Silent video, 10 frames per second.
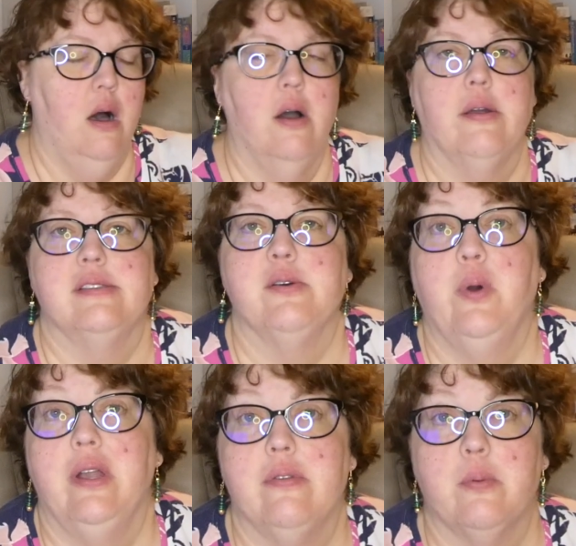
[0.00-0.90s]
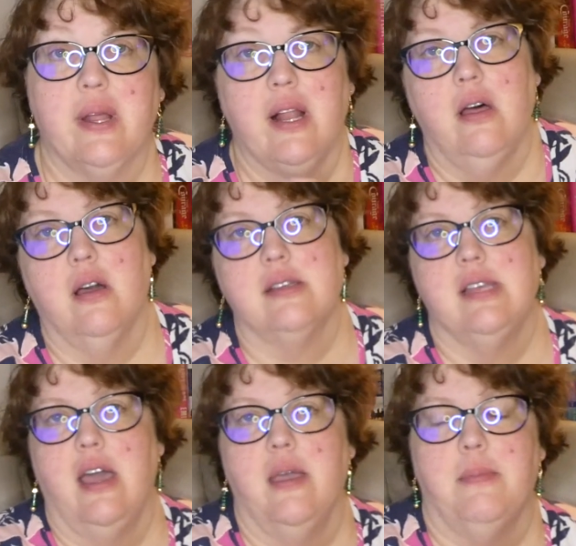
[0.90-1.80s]
Okay, so one of the read alongs
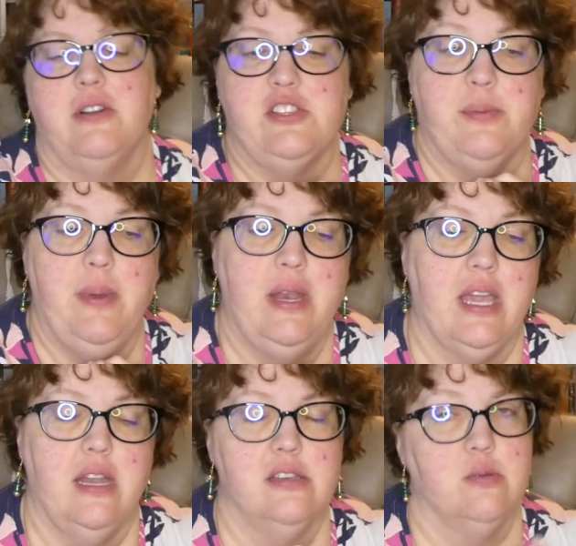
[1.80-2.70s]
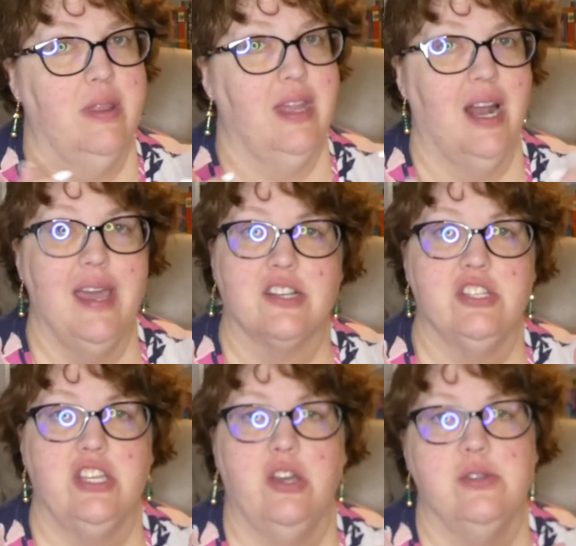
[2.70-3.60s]
that I am participating in is one that I
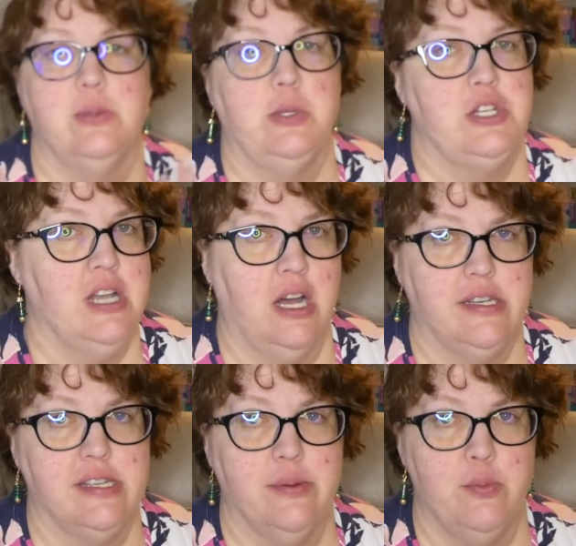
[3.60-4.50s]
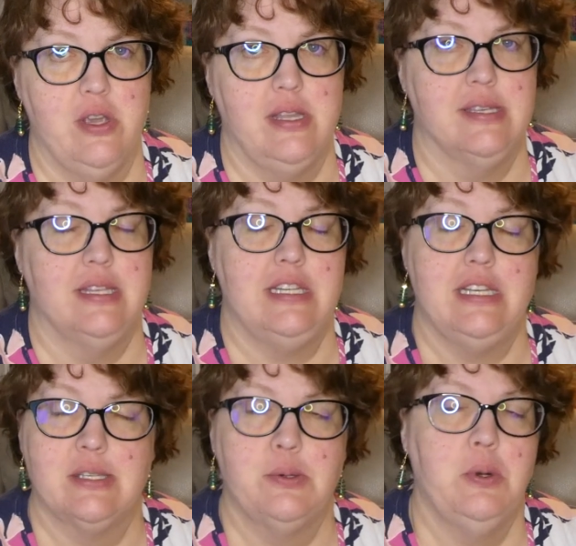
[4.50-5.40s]
actually host, which is Autism Reads. The
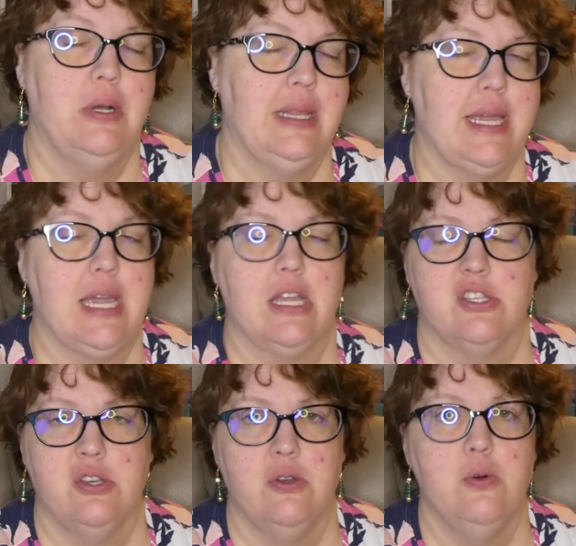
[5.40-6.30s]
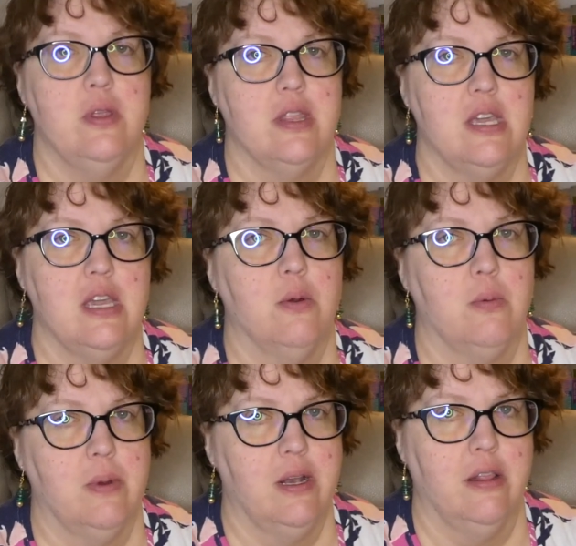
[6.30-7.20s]
Discord link to the
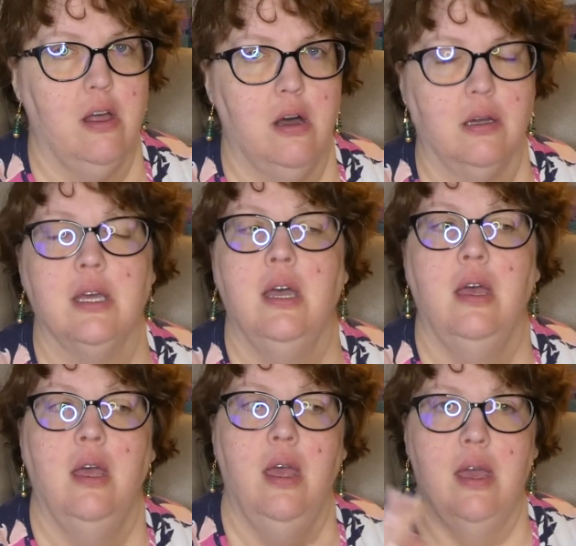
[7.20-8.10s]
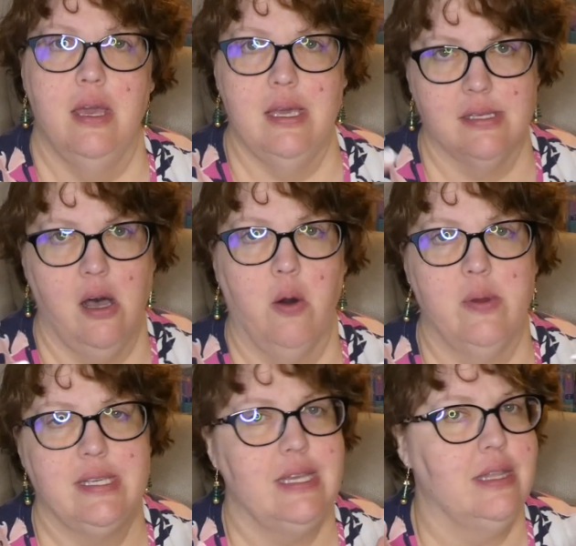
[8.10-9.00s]
read along is
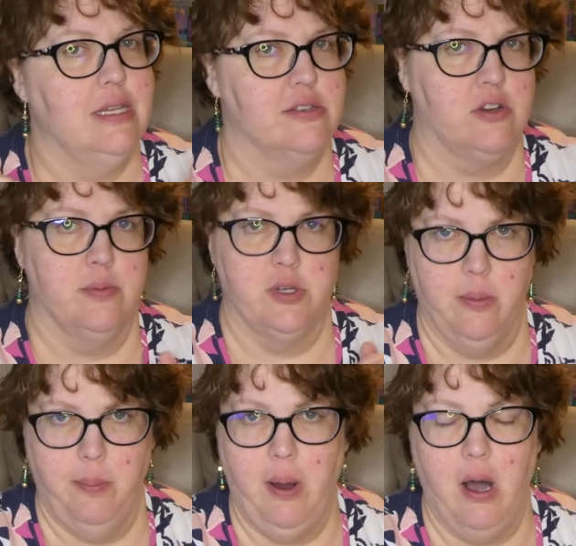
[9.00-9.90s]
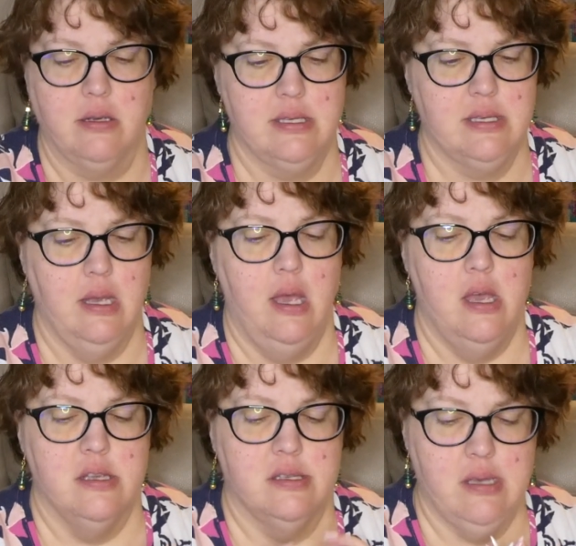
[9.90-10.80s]
always in the description box.
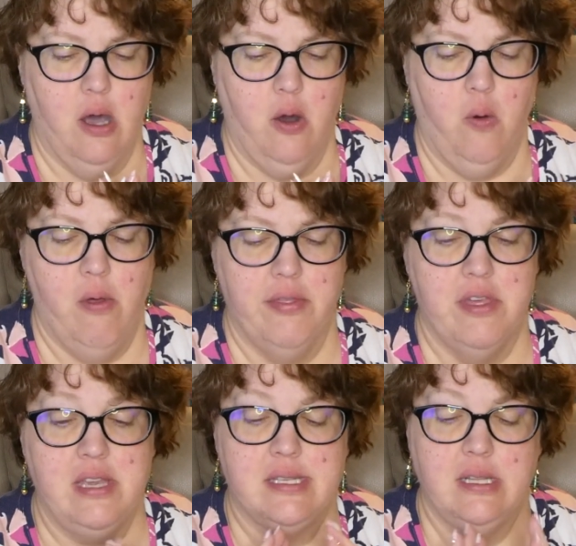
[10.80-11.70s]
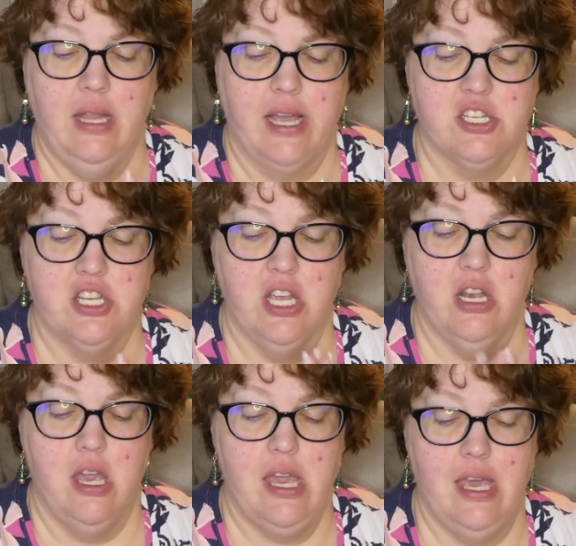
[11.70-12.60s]
So the
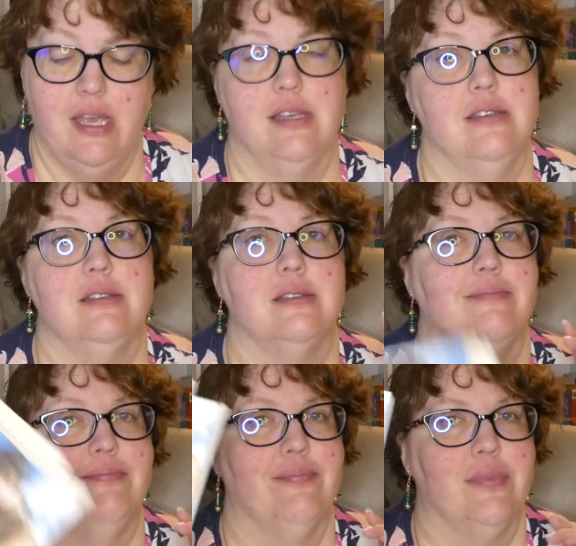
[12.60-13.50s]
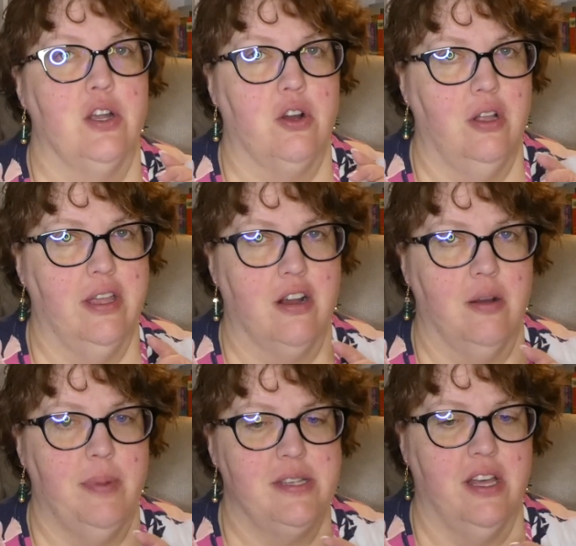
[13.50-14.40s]
selection is A Girl Like
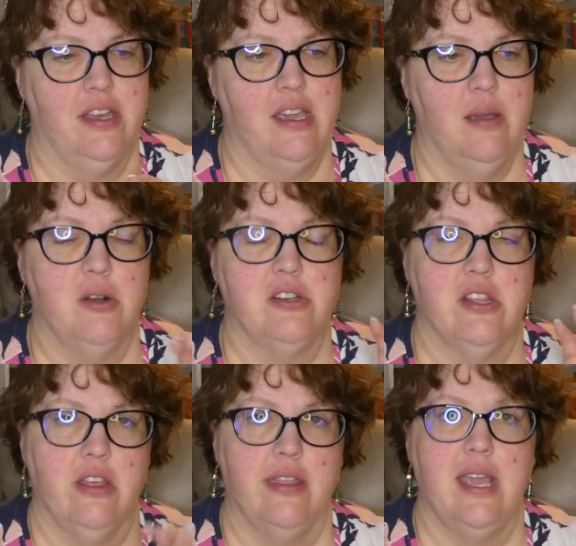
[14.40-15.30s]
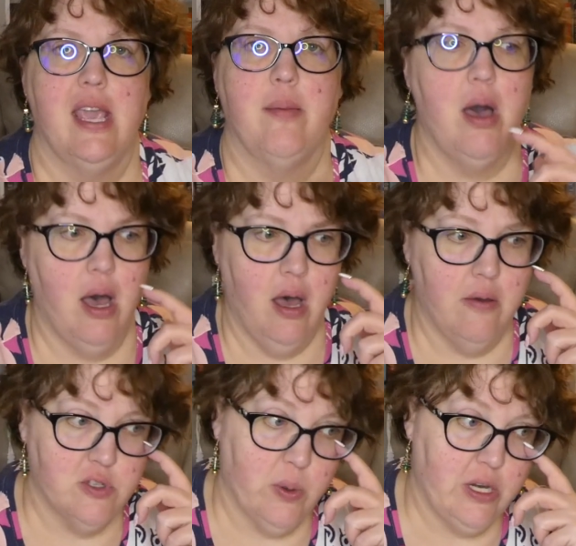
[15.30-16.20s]
Her by Talia Hibbert. The theme
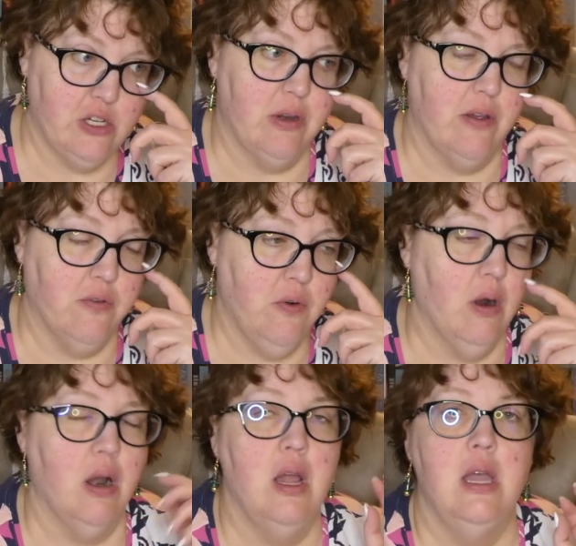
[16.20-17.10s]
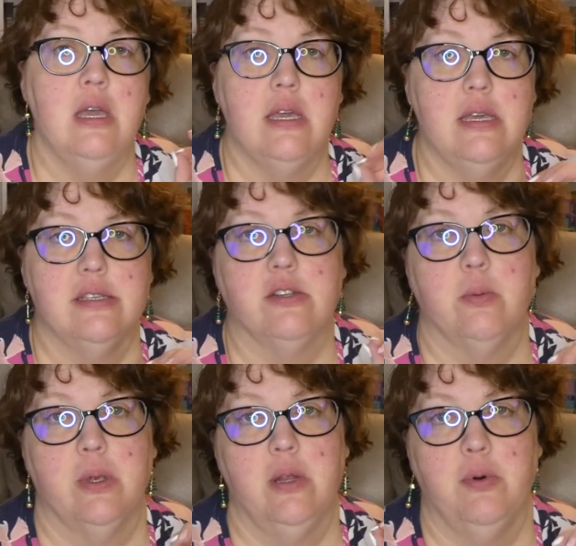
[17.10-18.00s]
of 2024 is to
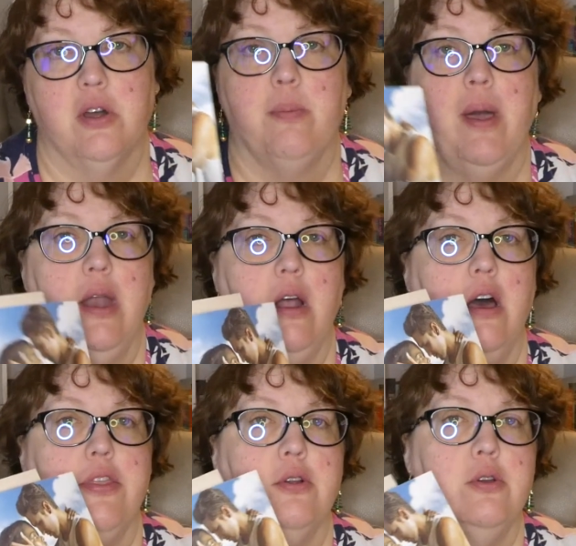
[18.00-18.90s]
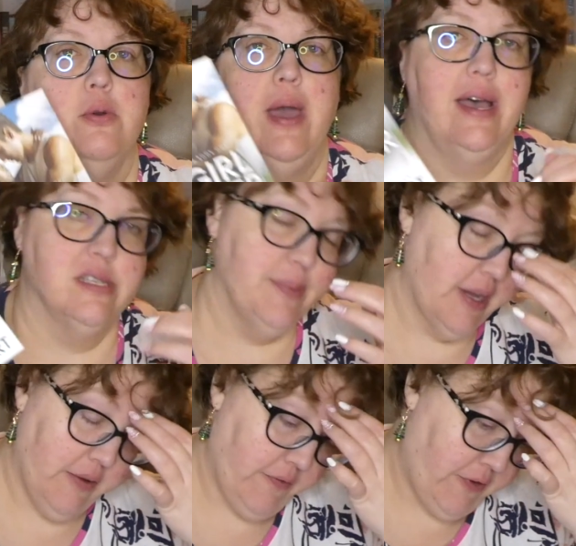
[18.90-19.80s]
read a book by an author who has
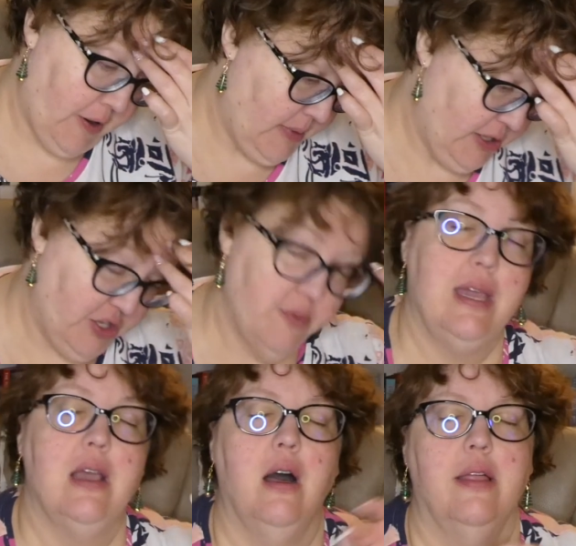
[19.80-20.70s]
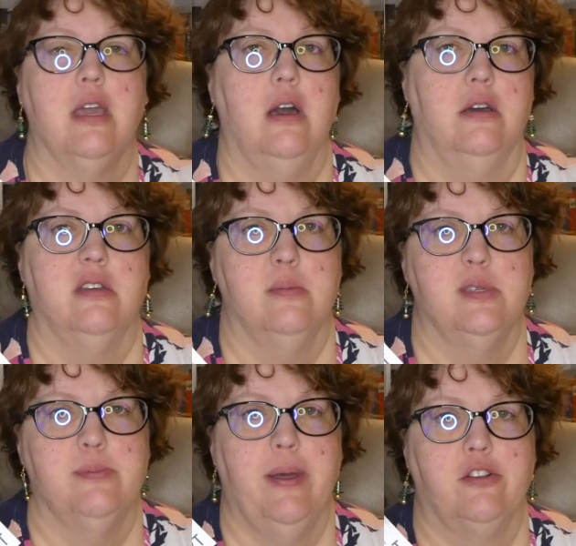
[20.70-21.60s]
been confirmed to be on the autism
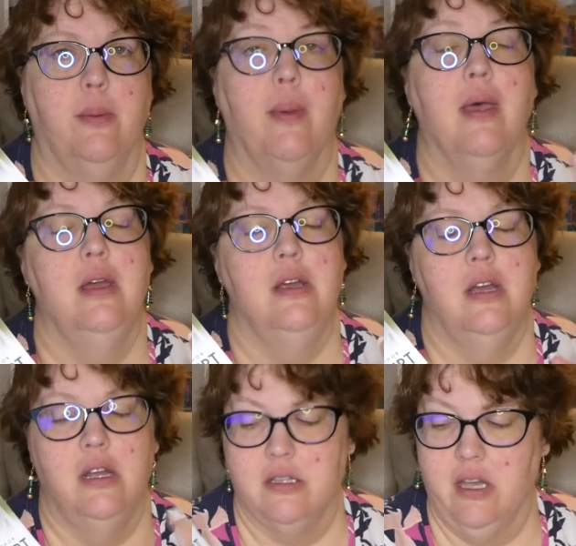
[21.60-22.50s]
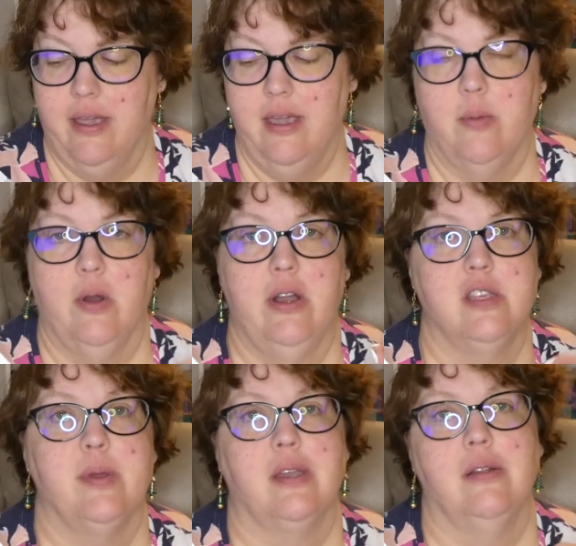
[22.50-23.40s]
spectrum. Talia Hibbert
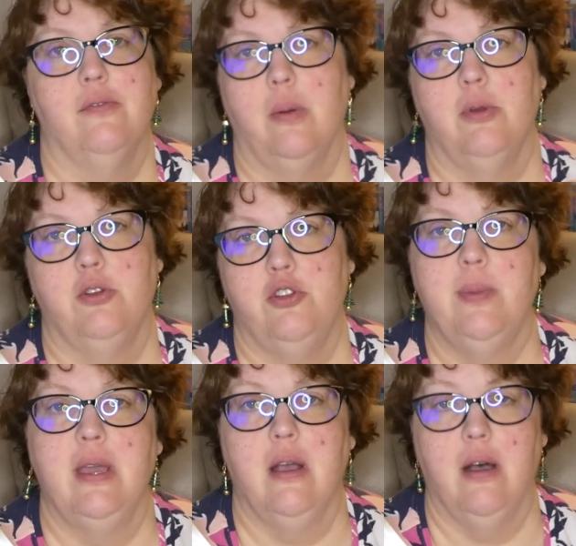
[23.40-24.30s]
has been confirmed to be